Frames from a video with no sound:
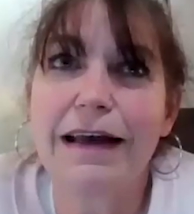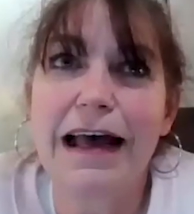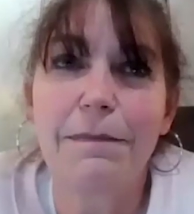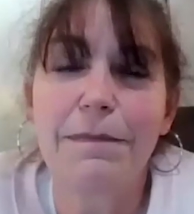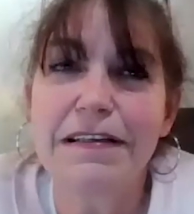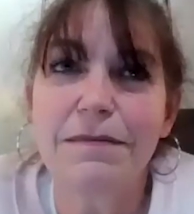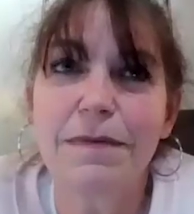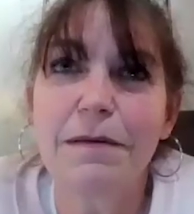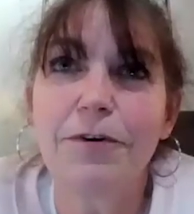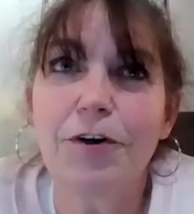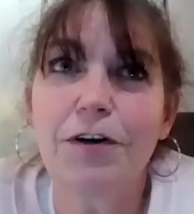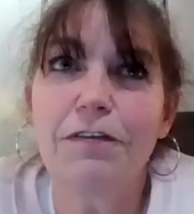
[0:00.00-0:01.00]
happens and
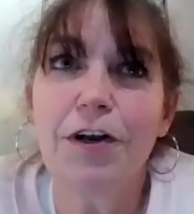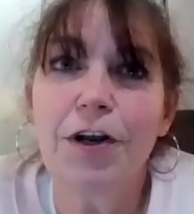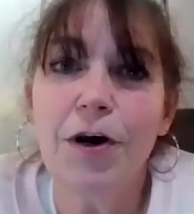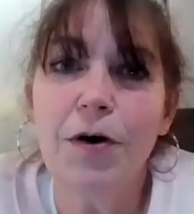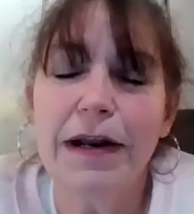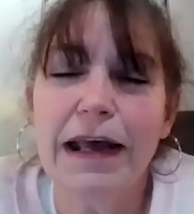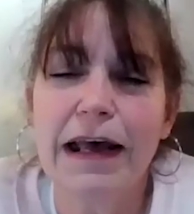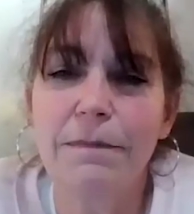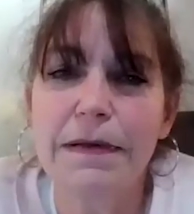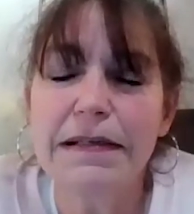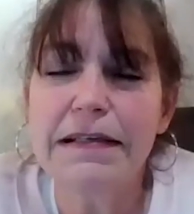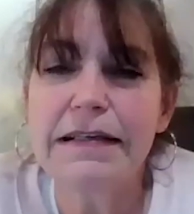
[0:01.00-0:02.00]
people don't even know it
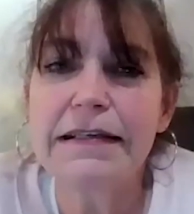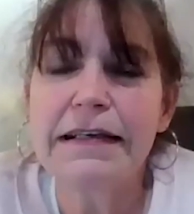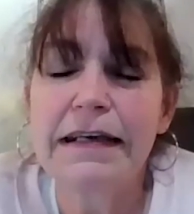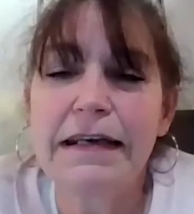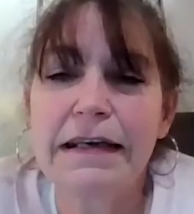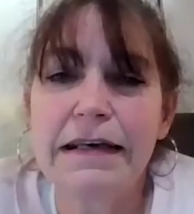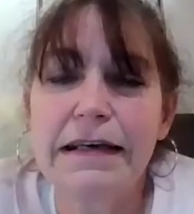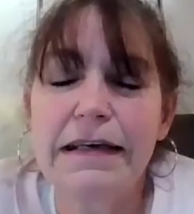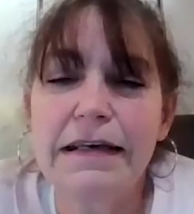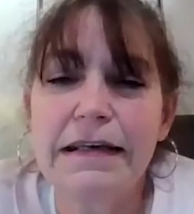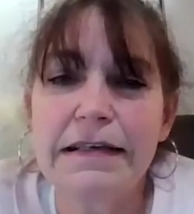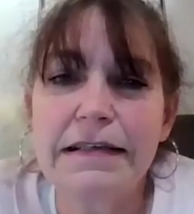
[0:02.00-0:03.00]
happens,
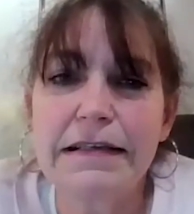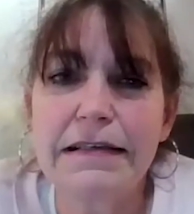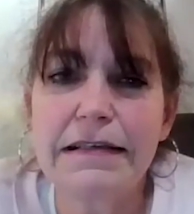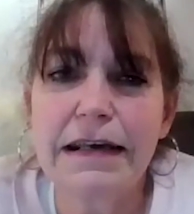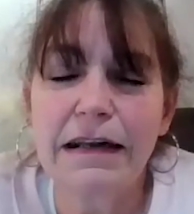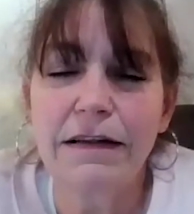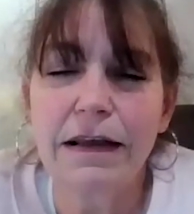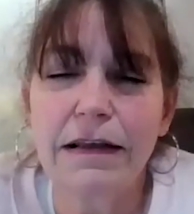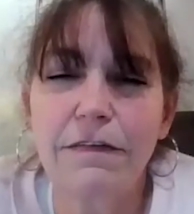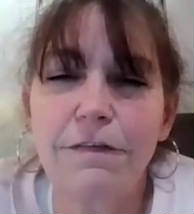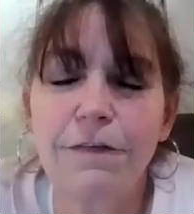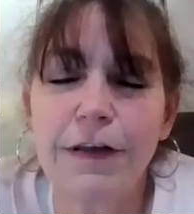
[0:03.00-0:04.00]
is kind of like
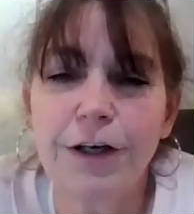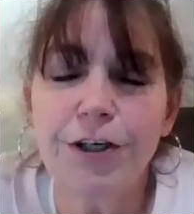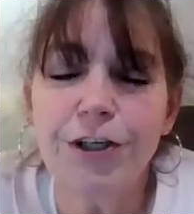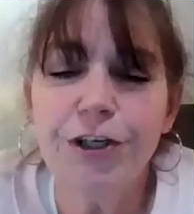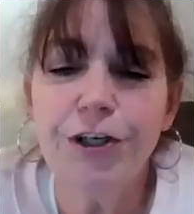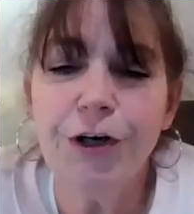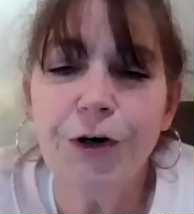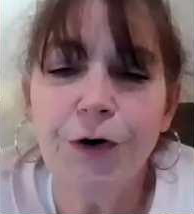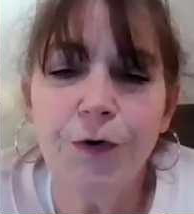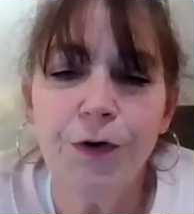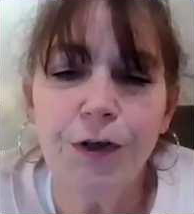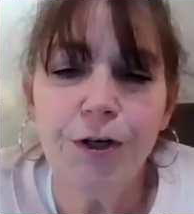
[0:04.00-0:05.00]
the failure to
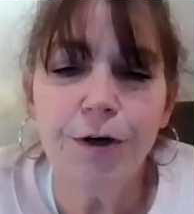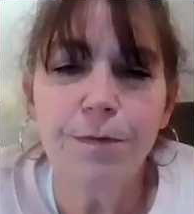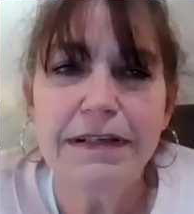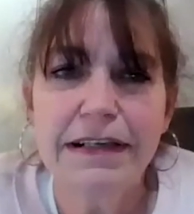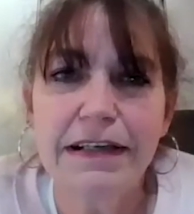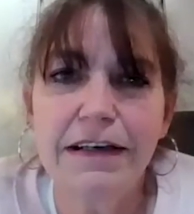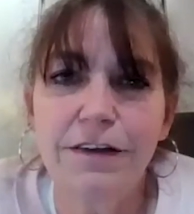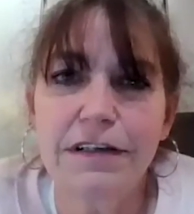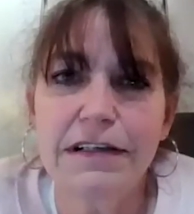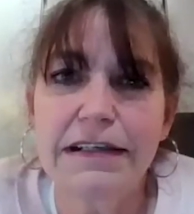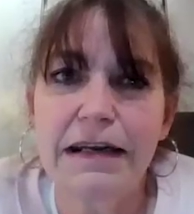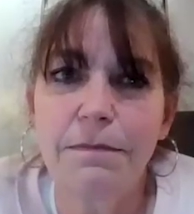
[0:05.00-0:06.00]
know your particular
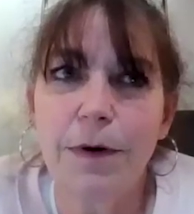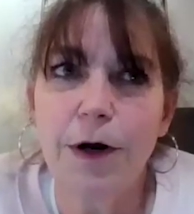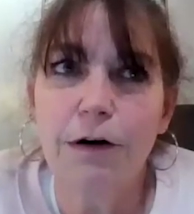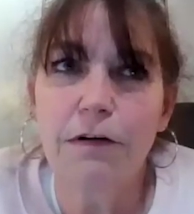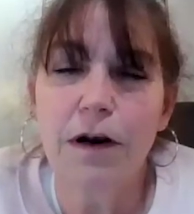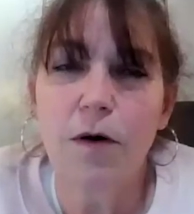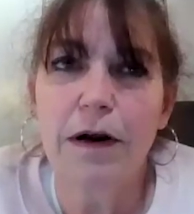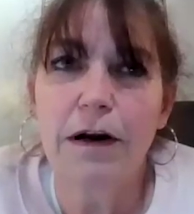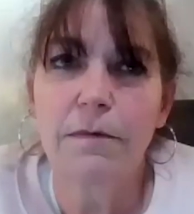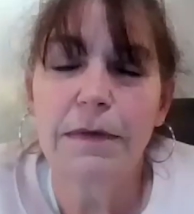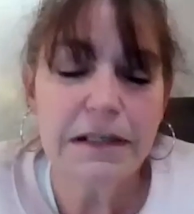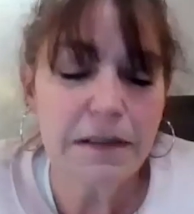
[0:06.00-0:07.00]
state bar
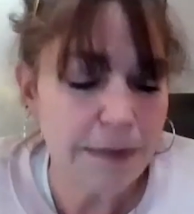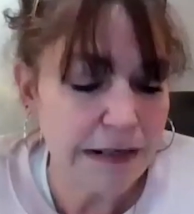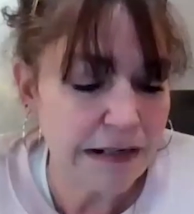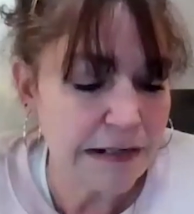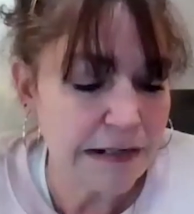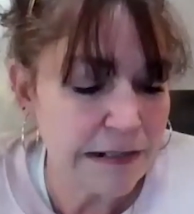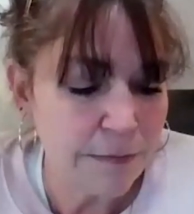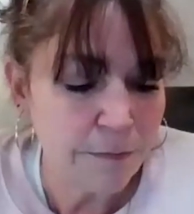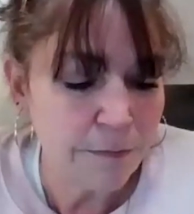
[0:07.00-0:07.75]
requirements, because